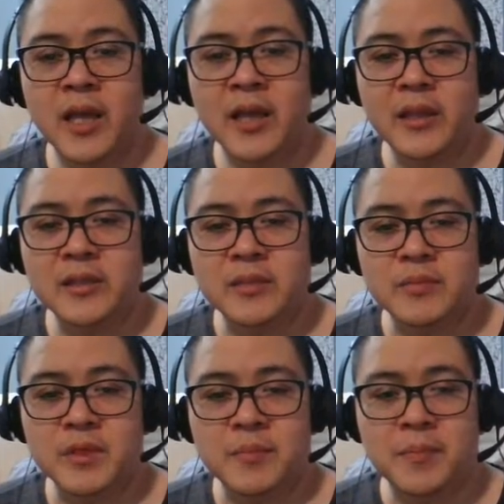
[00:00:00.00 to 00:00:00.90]
there's some
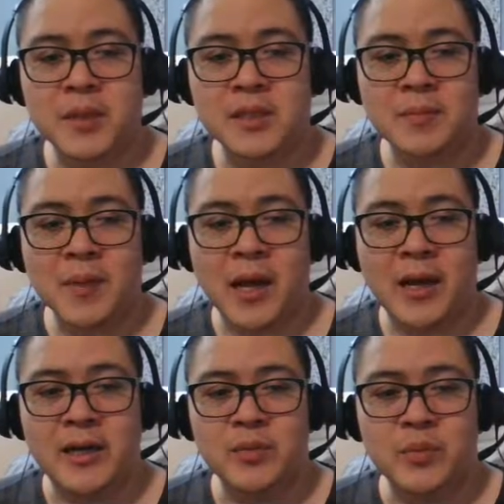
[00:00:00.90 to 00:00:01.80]
the
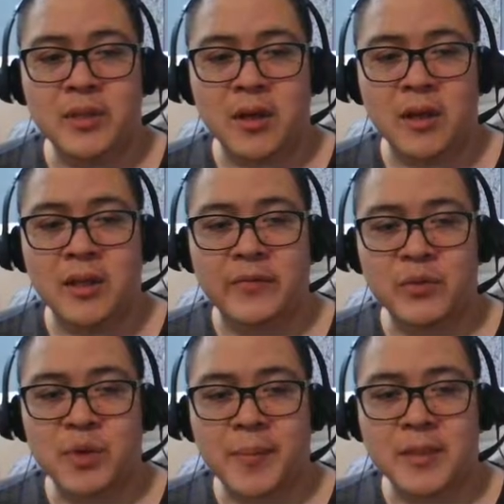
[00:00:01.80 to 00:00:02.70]
suppliers with all of his
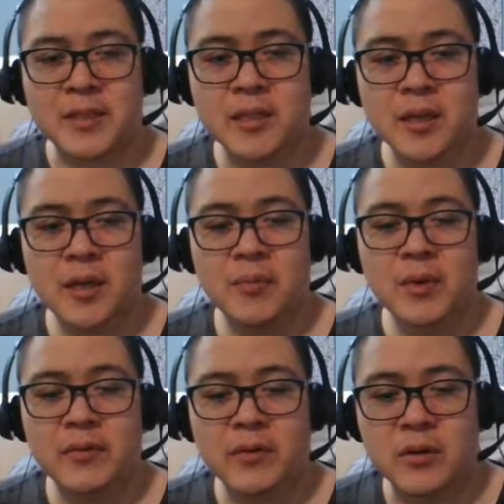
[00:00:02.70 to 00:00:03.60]
weapons, but
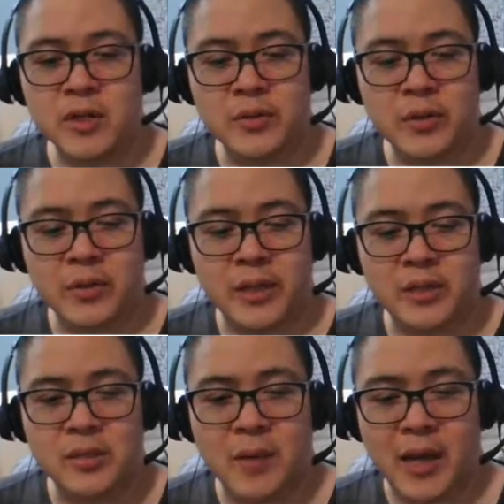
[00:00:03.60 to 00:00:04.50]
of course we don't
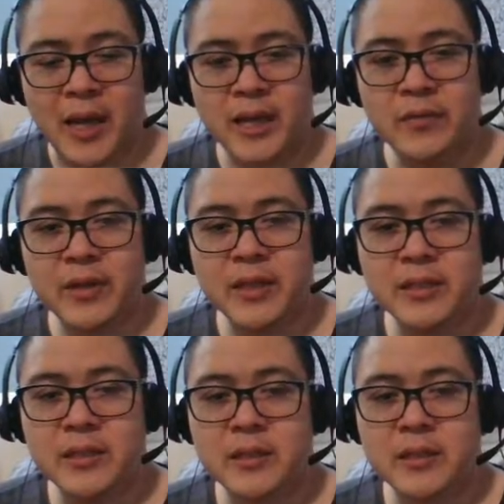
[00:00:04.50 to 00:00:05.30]
need to buy any of this.